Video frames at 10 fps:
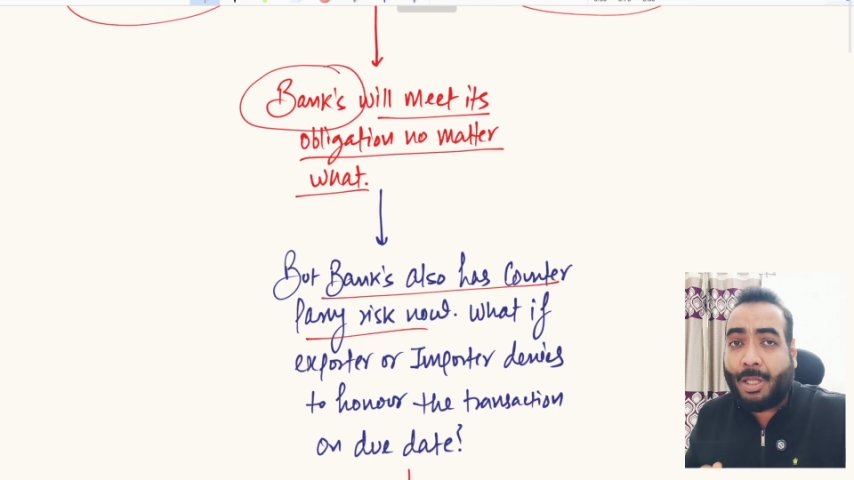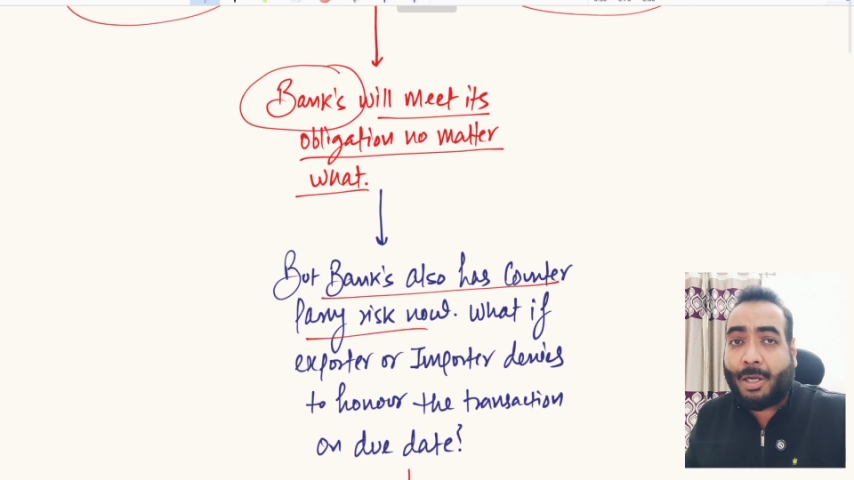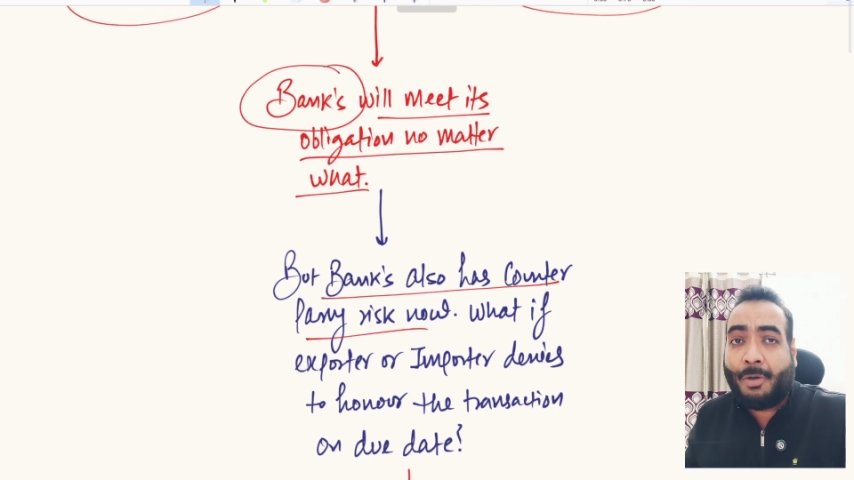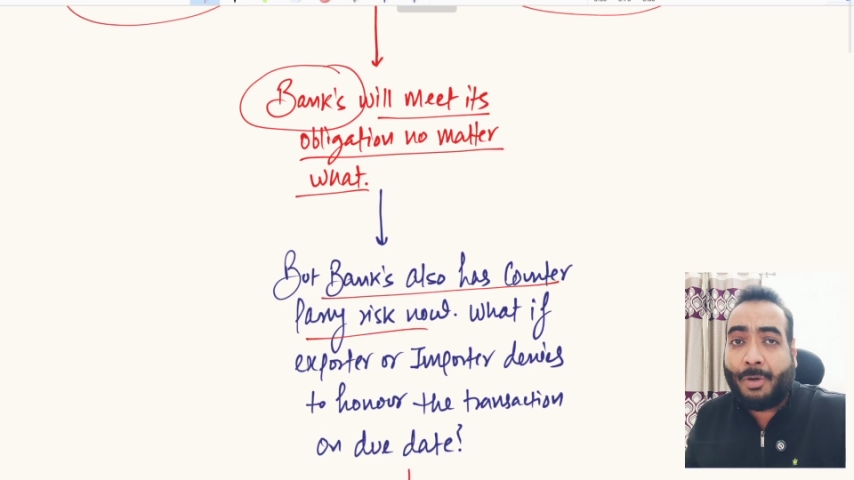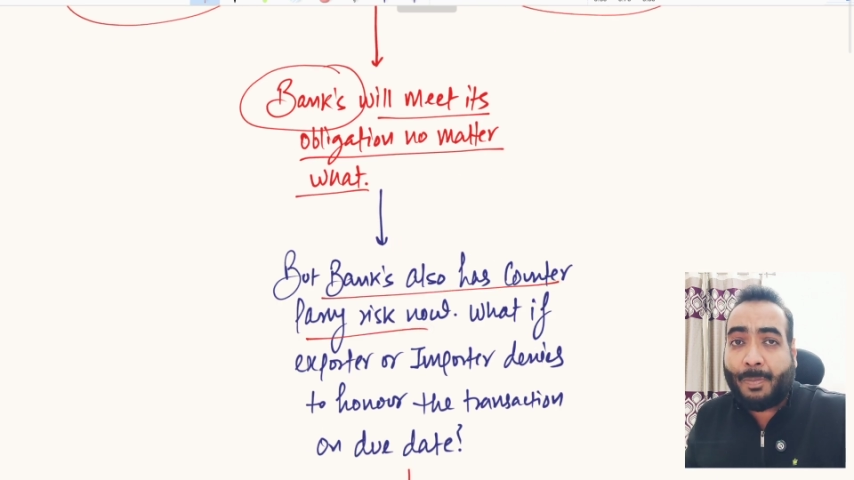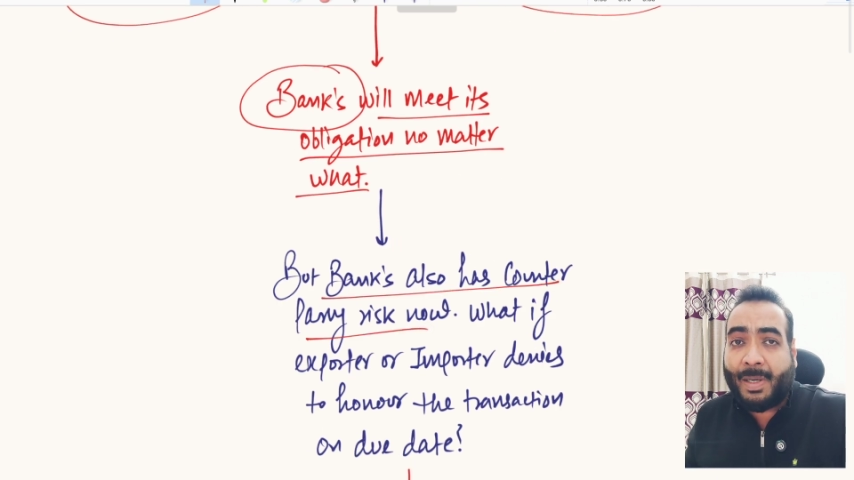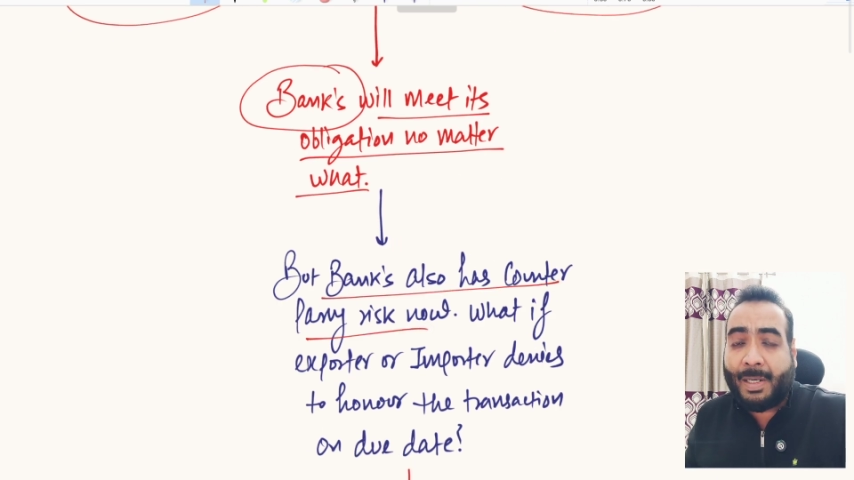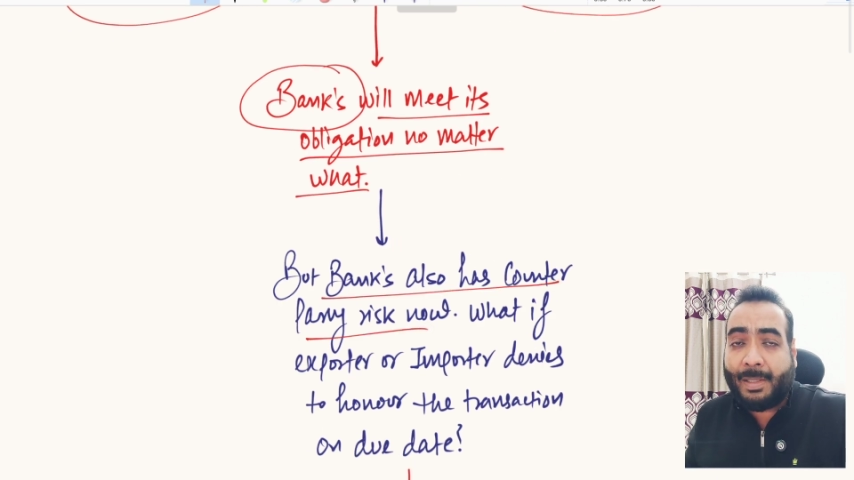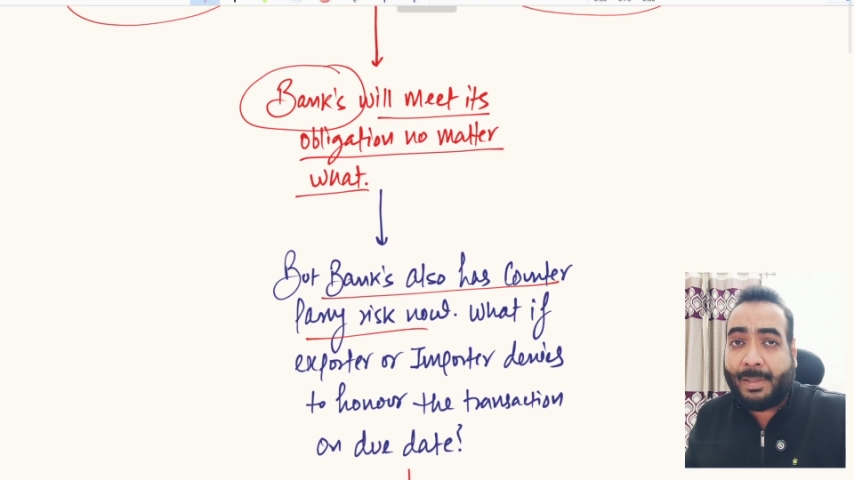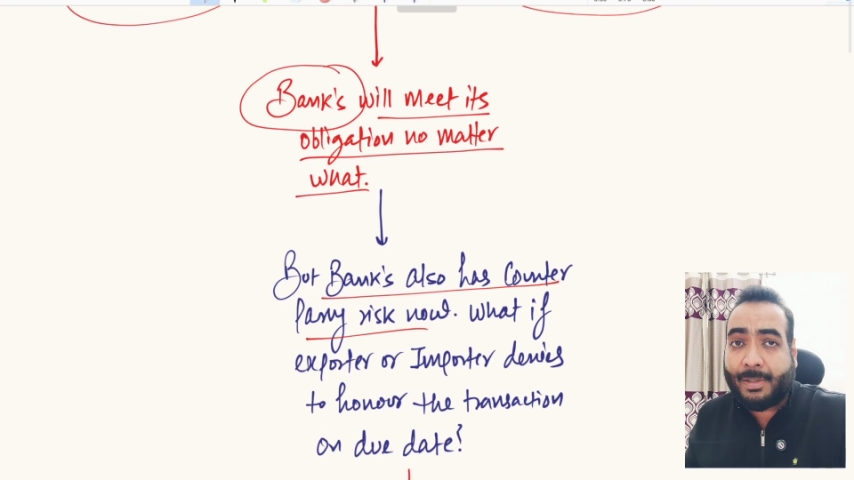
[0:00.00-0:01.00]
the
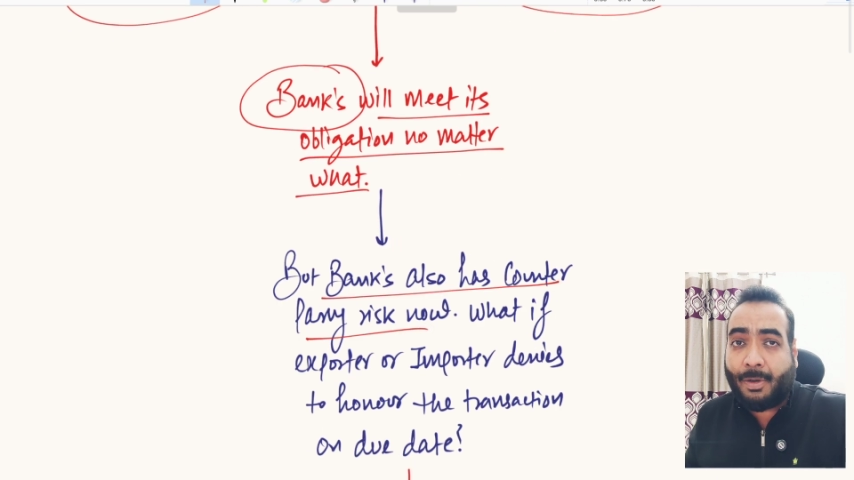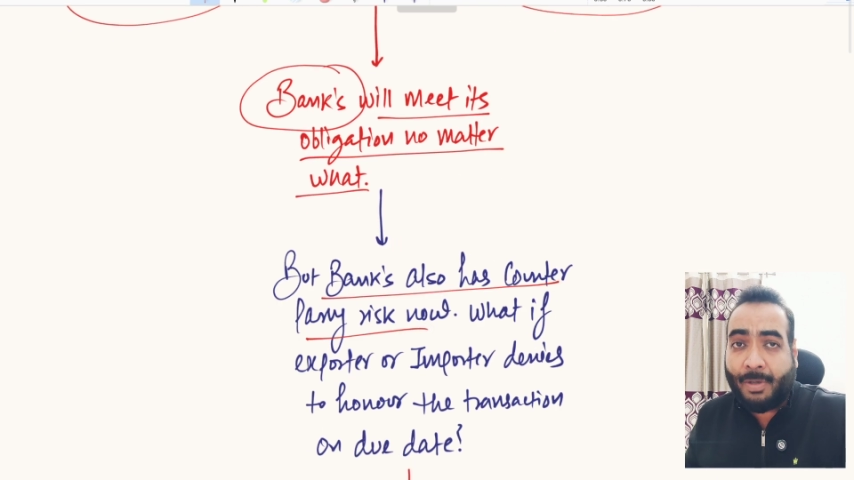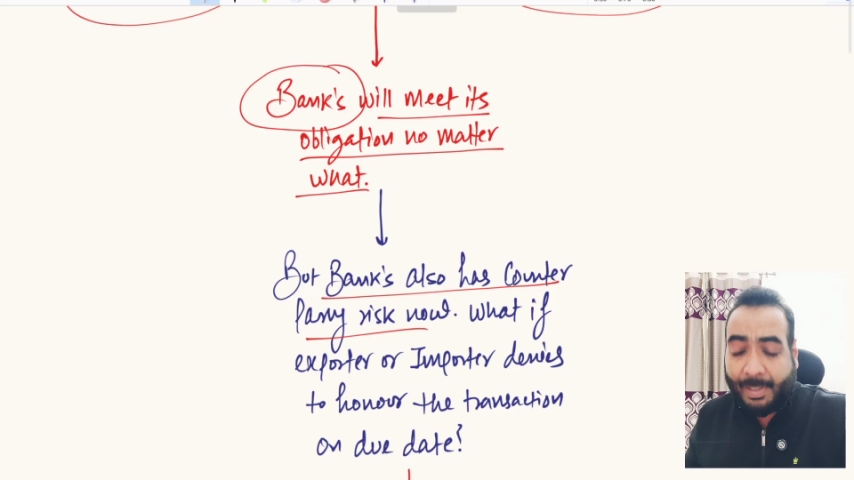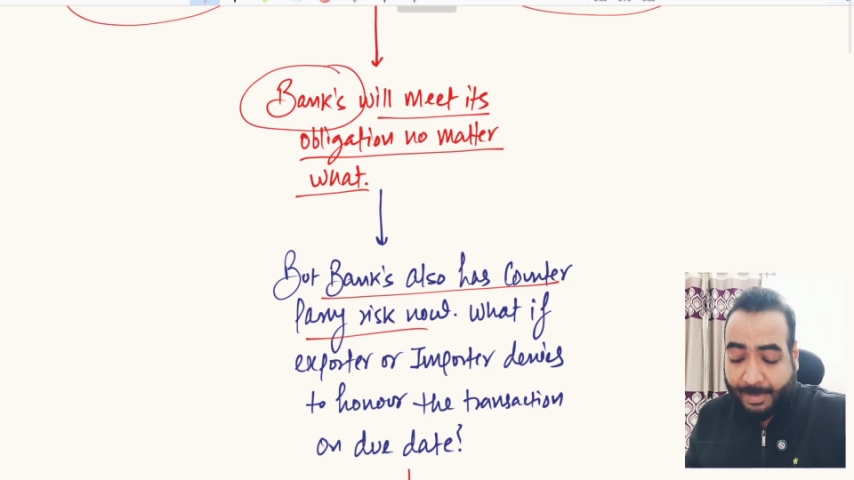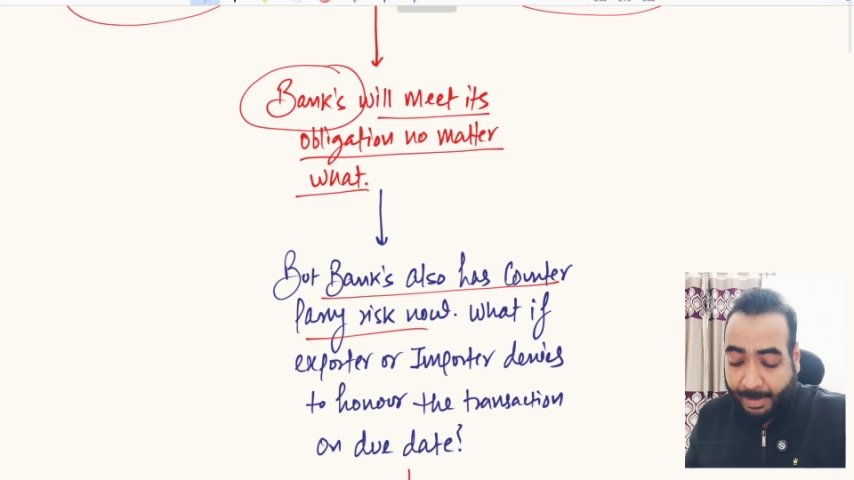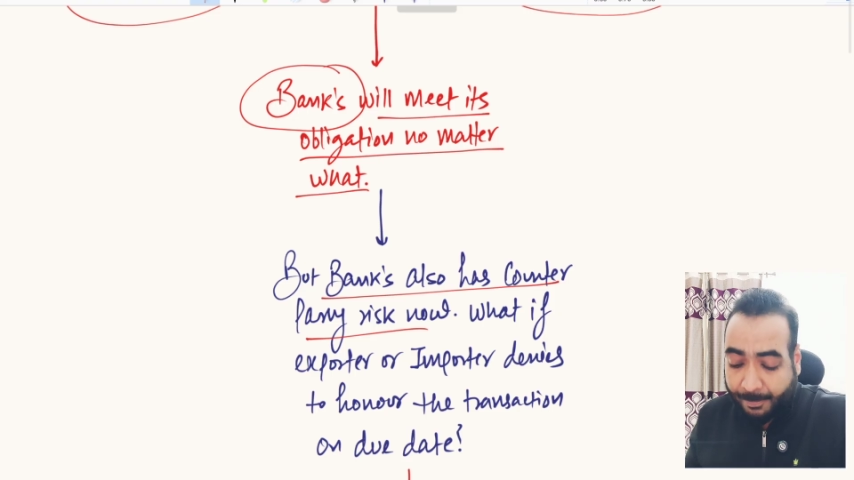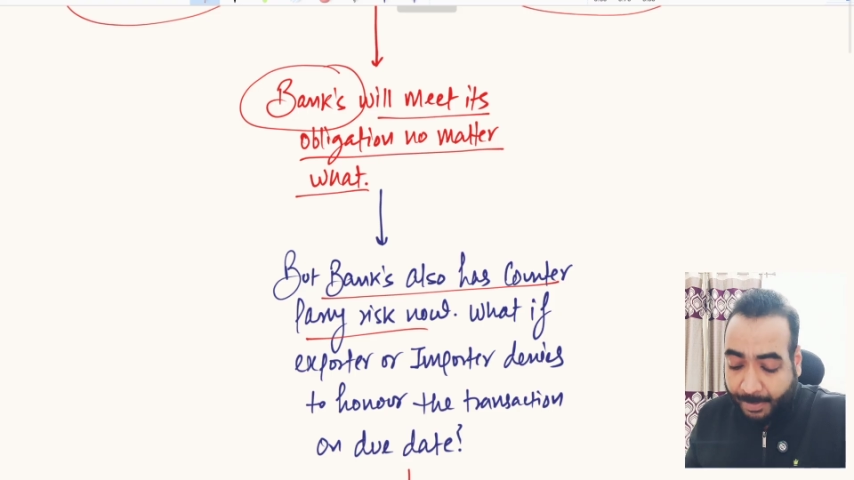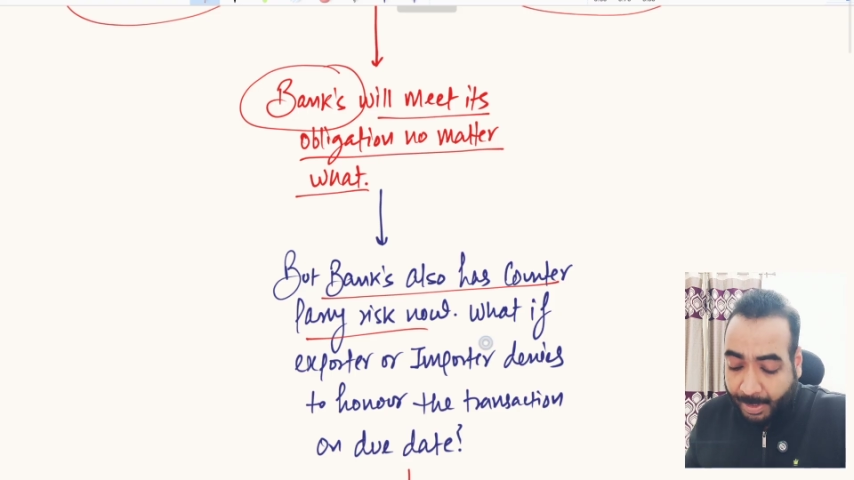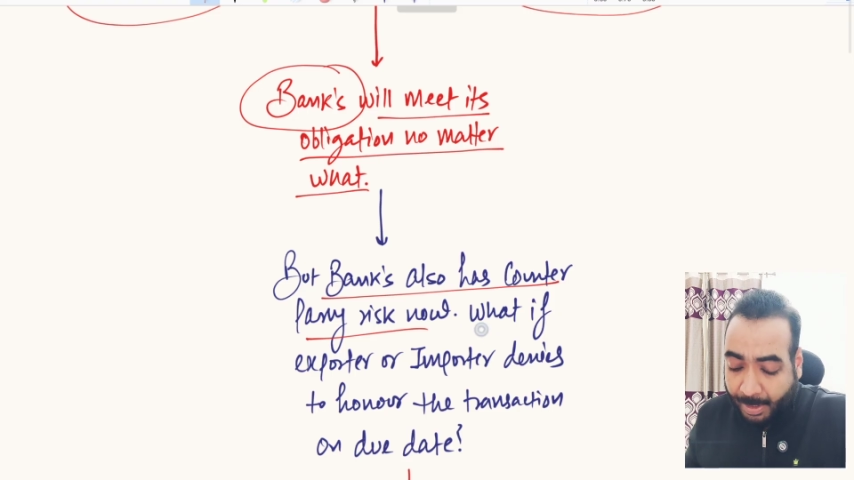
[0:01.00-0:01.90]
counterparty risk on itself.